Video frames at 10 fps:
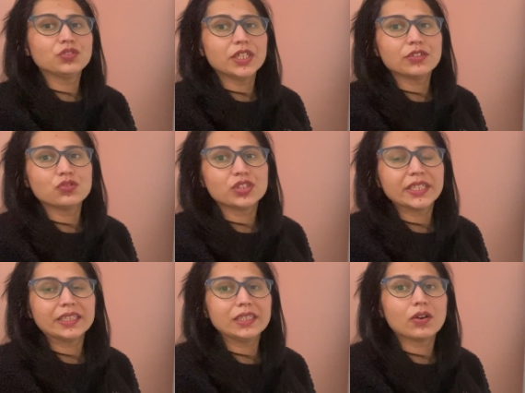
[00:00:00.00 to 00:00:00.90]
we are
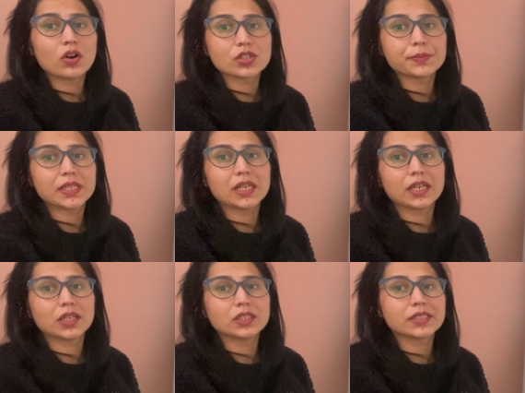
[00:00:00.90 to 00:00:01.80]
using in the hospital
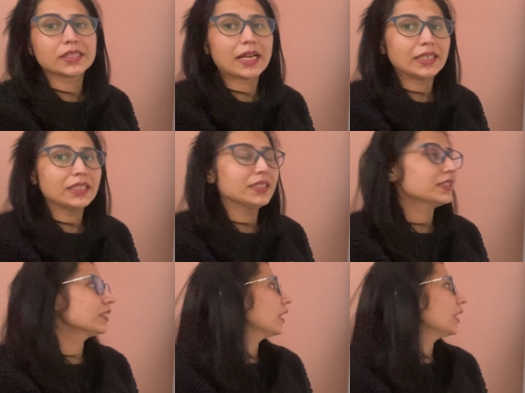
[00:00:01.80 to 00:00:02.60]
and other settings.